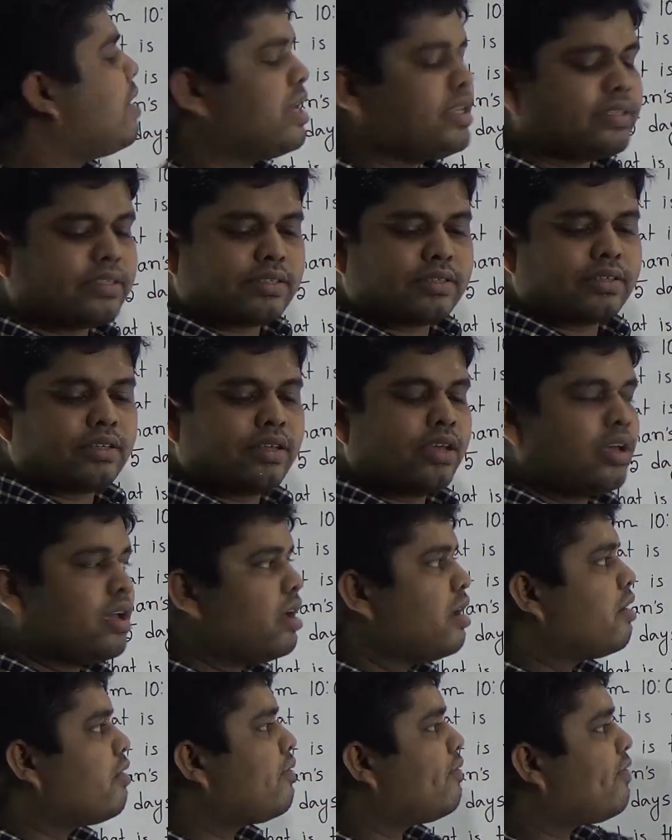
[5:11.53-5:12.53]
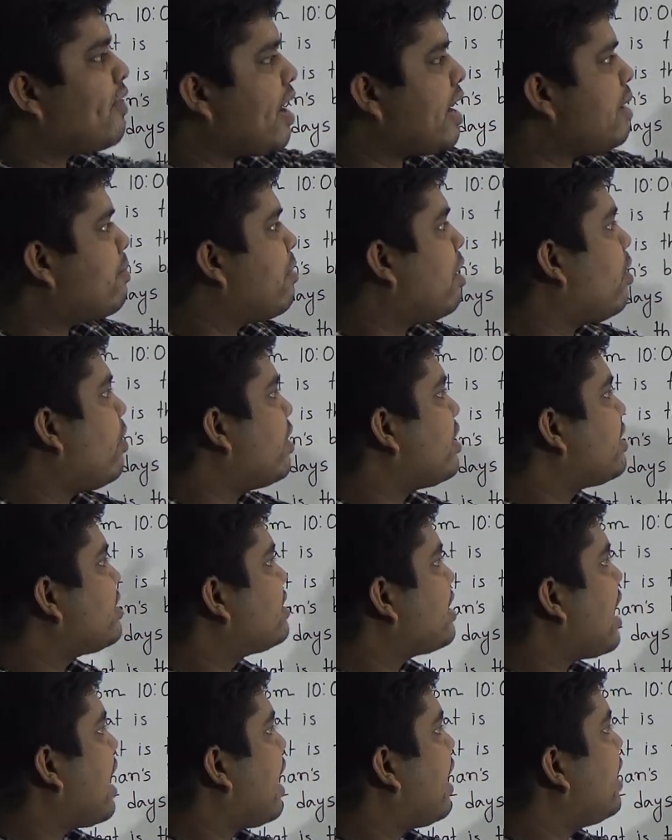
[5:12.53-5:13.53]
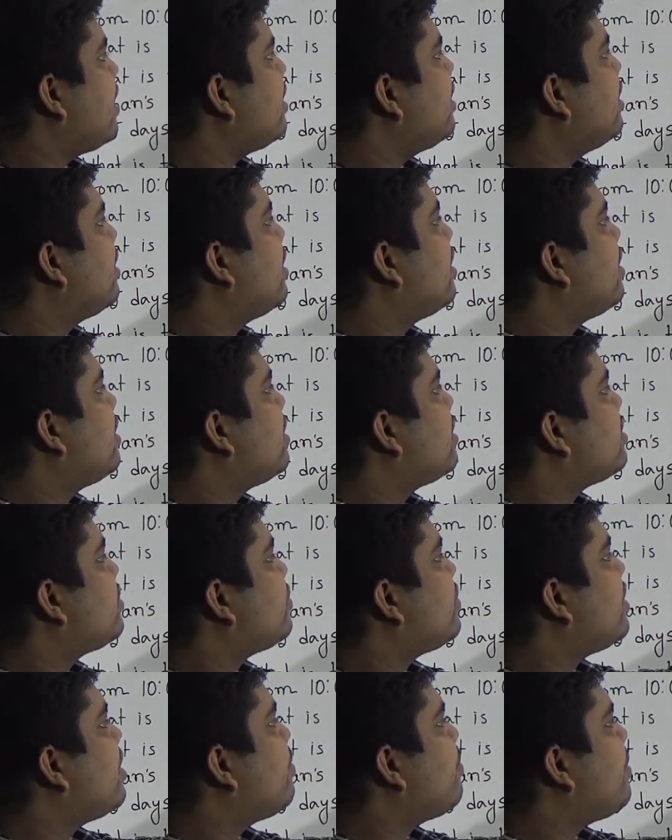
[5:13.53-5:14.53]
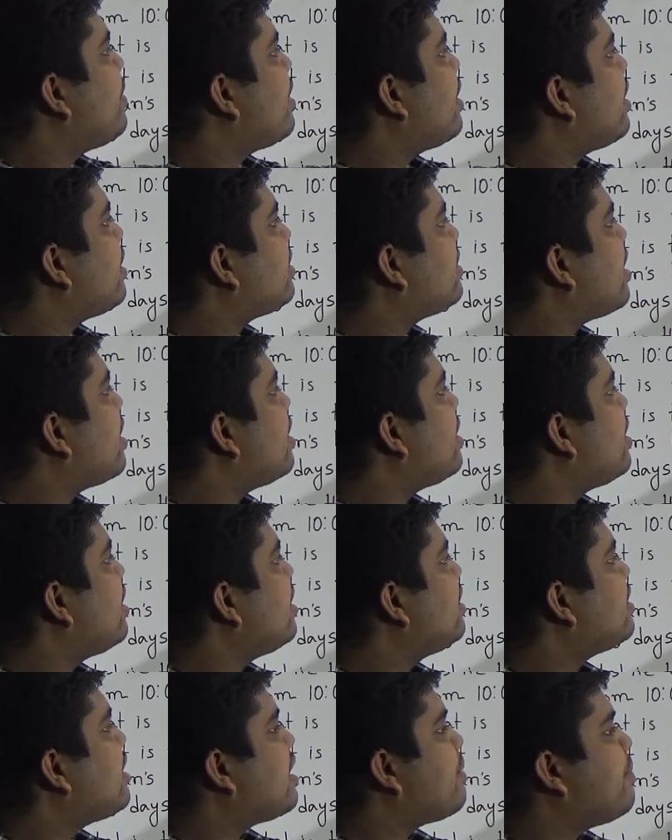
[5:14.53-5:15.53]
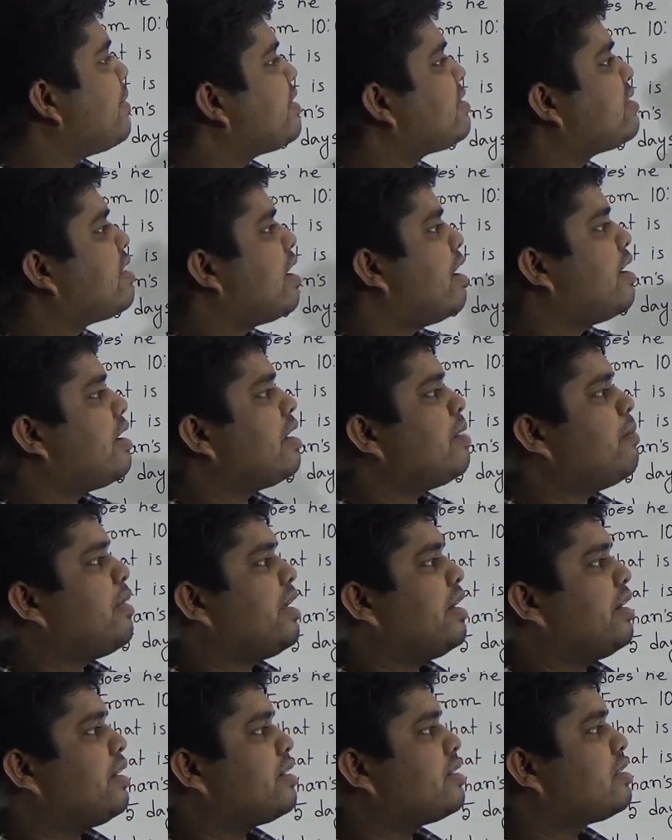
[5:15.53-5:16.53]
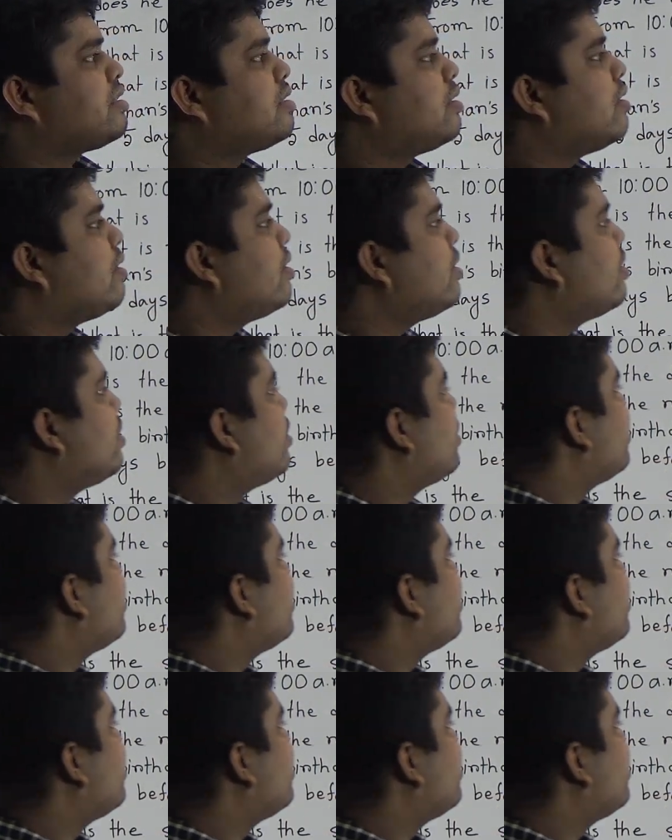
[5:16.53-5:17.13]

is 5 hours and 30, that means 30 minutes. So